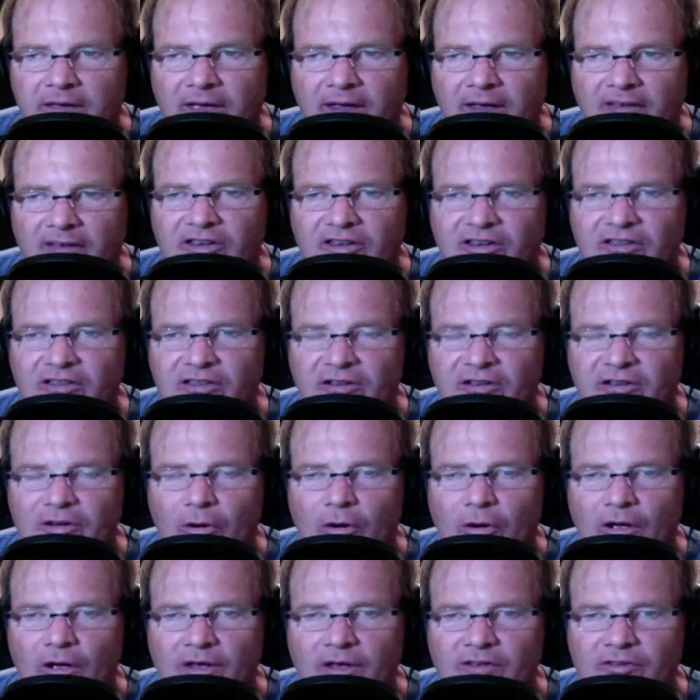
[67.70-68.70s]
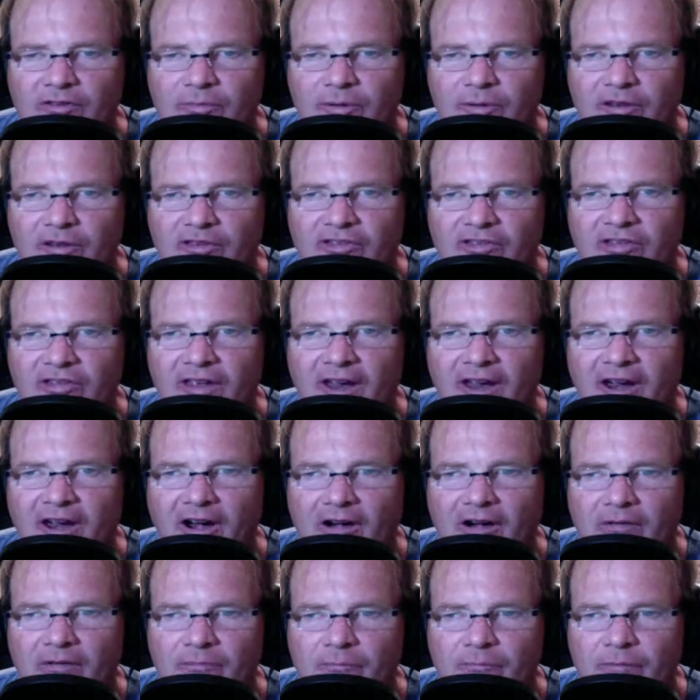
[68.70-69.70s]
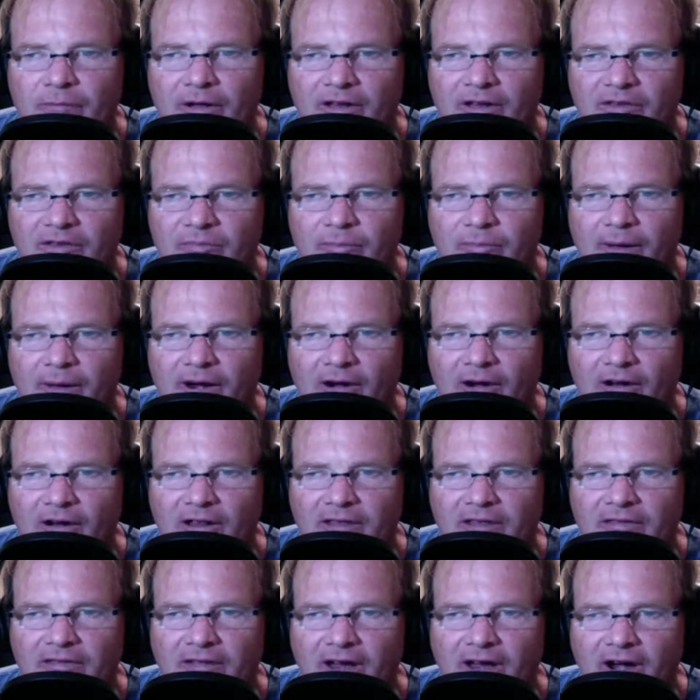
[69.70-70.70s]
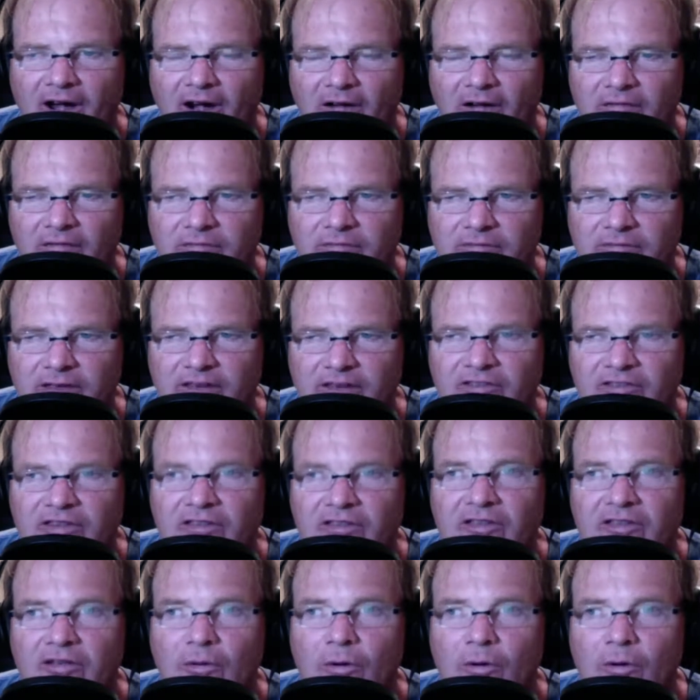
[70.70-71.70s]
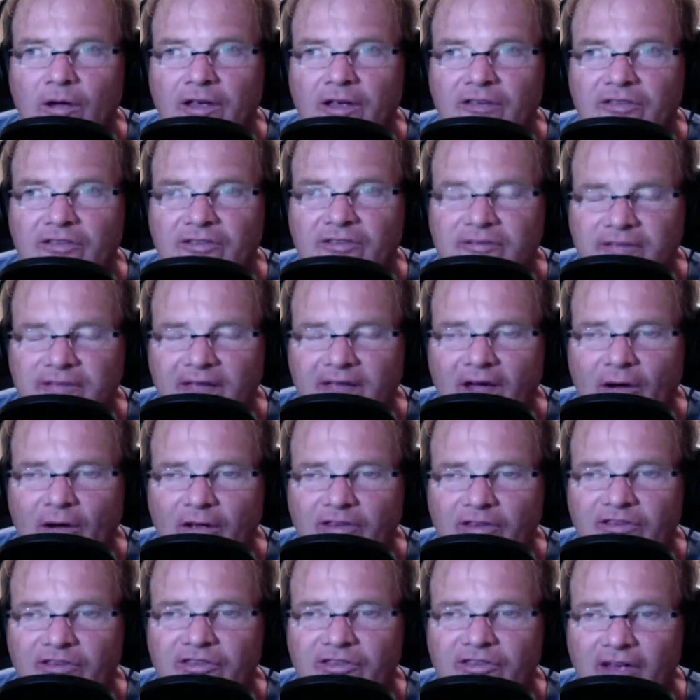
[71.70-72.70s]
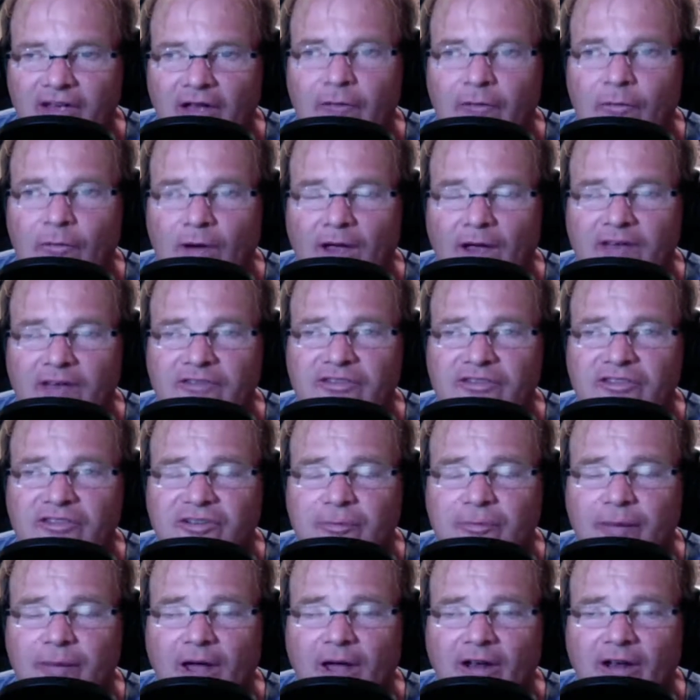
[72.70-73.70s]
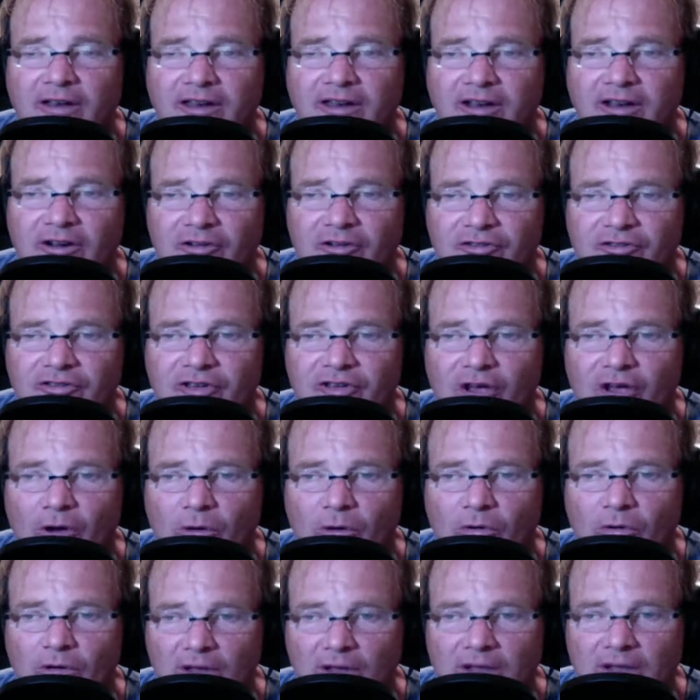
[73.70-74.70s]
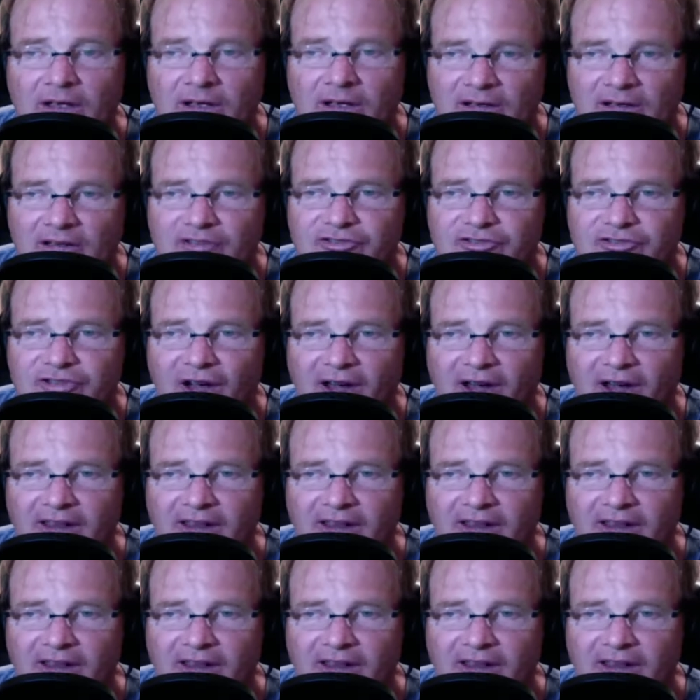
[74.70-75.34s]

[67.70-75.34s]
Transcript: It's in the noise, but it's there, but it's barely there. It's in the noise. Now it's sunrise just about here, so let's try it